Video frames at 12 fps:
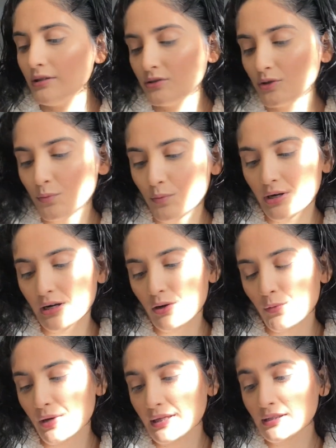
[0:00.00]
so we're
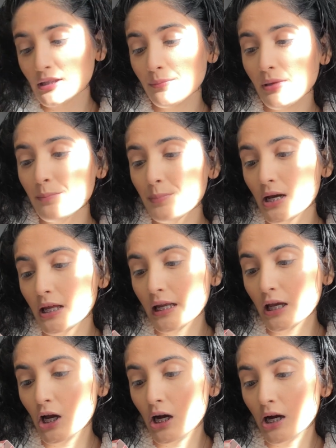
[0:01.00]
going to be putting
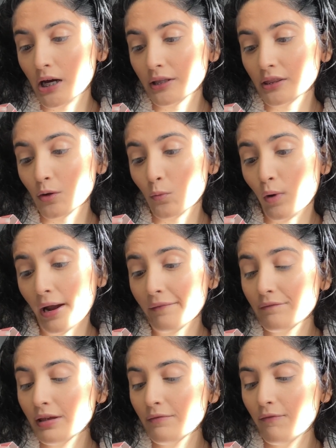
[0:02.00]
on the
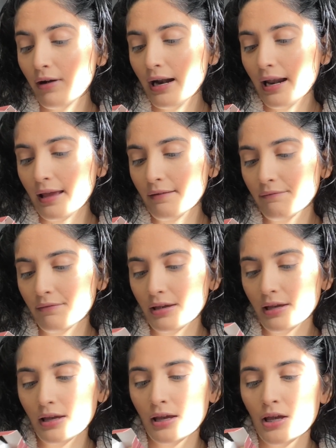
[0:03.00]
Wifey for Lifey